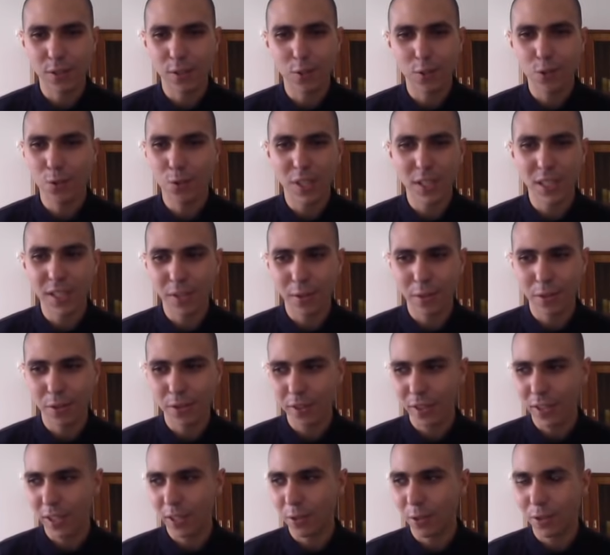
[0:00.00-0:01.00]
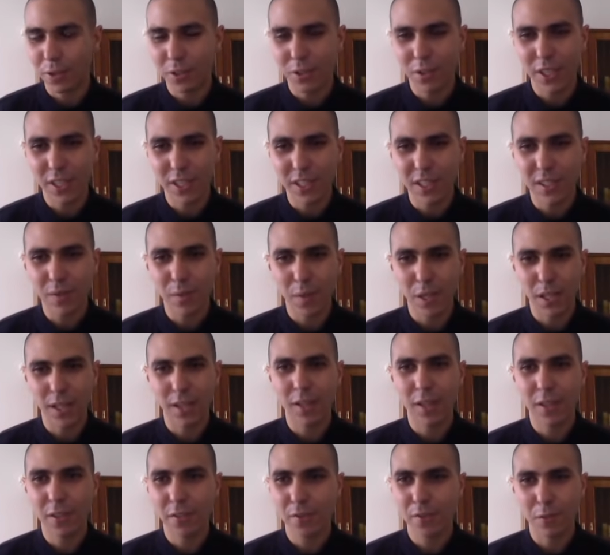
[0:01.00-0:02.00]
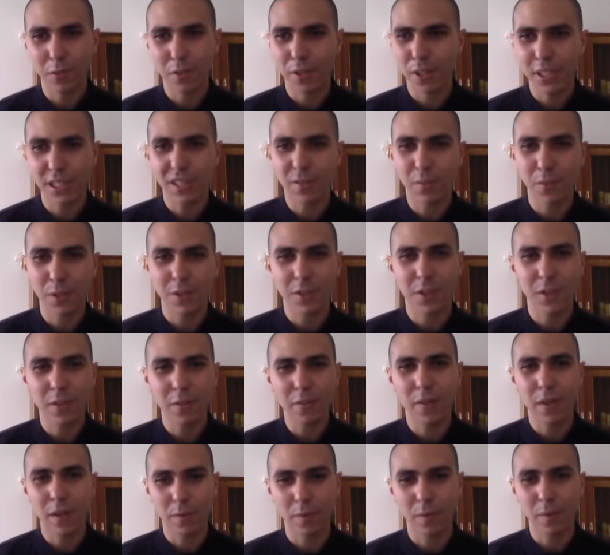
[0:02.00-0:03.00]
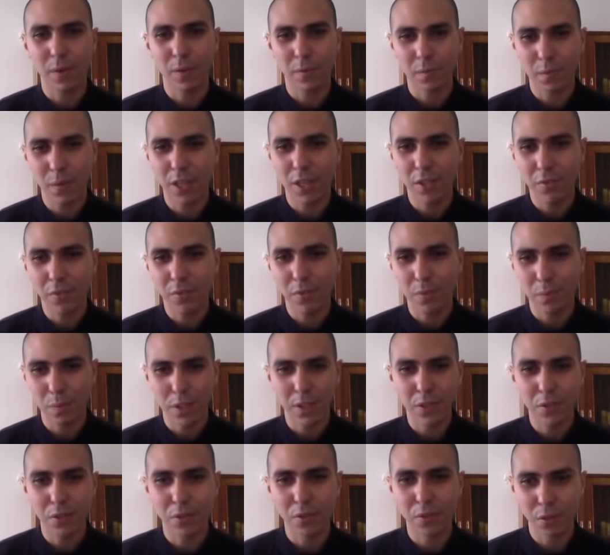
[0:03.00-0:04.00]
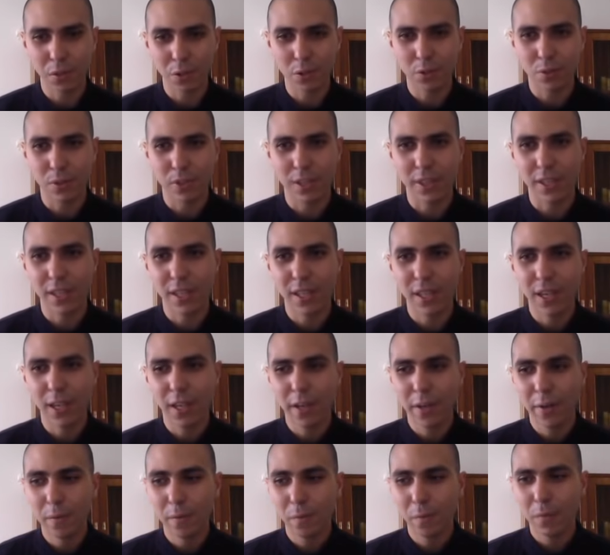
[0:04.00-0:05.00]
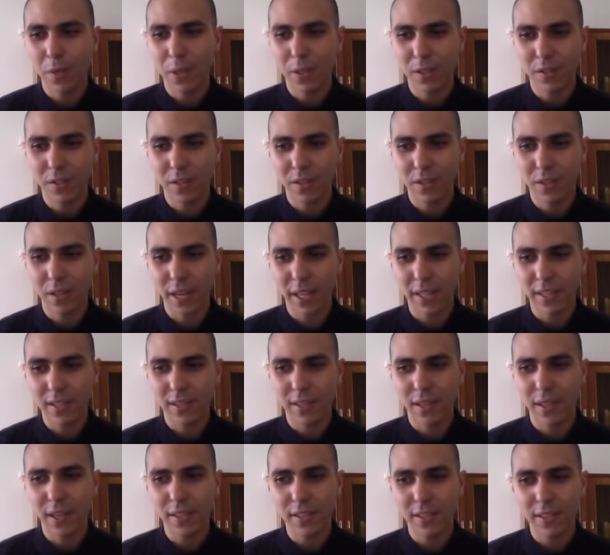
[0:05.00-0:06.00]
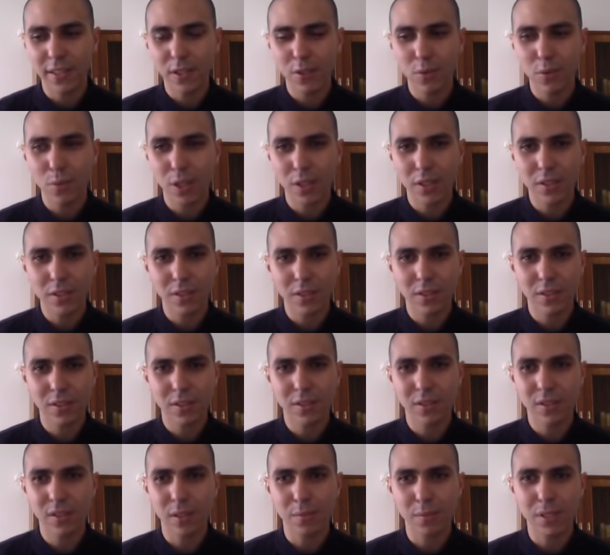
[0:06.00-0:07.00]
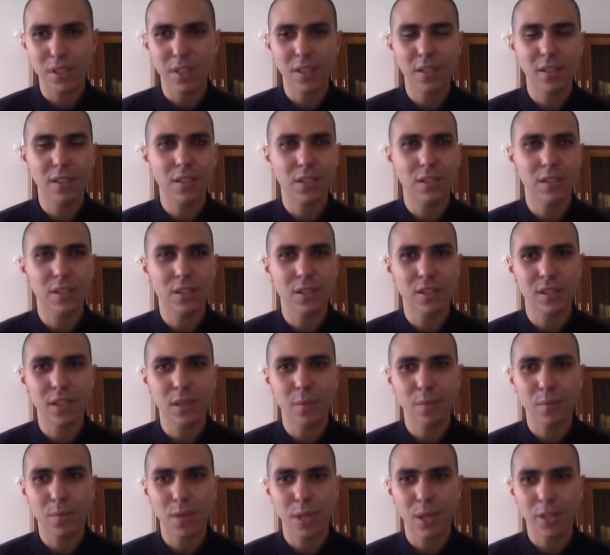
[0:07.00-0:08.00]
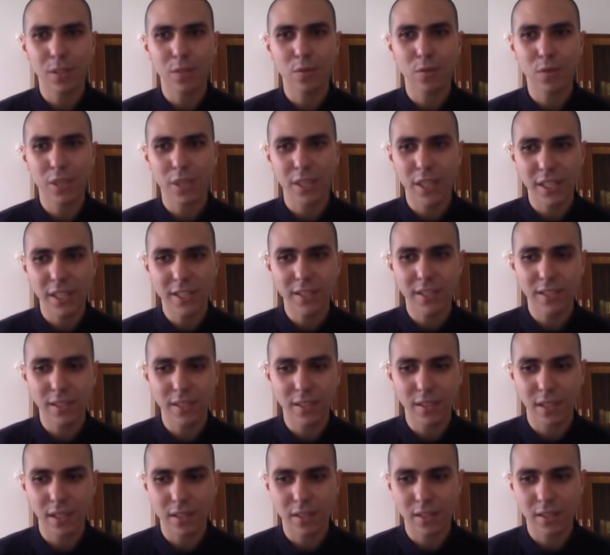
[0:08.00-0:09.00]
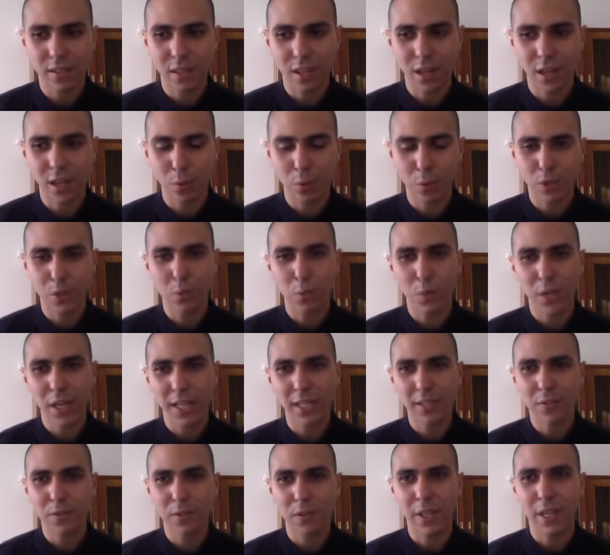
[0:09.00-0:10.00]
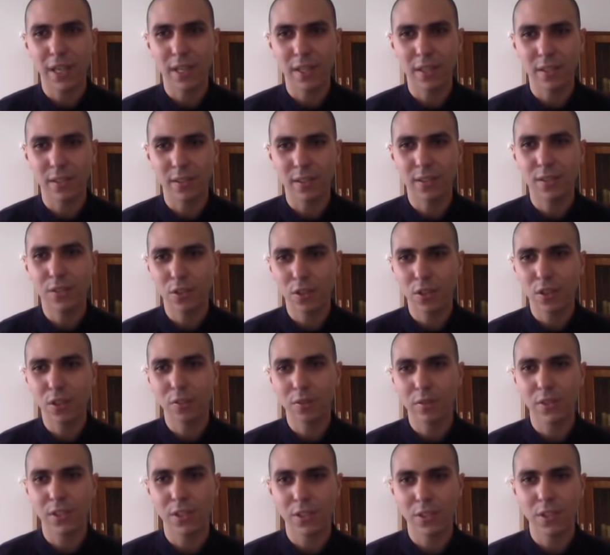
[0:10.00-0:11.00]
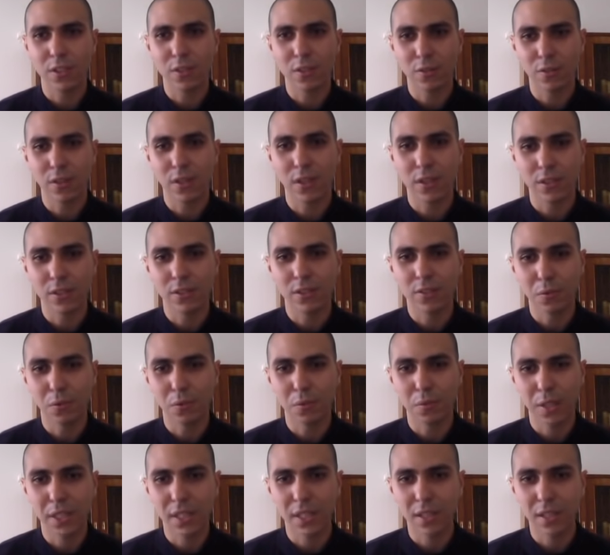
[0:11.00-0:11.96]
usually, I don't risk my life or risk myself. I'm a careful person usually. And this was some kind of a risk that I was willing to take. It deserved the sacrifice for me.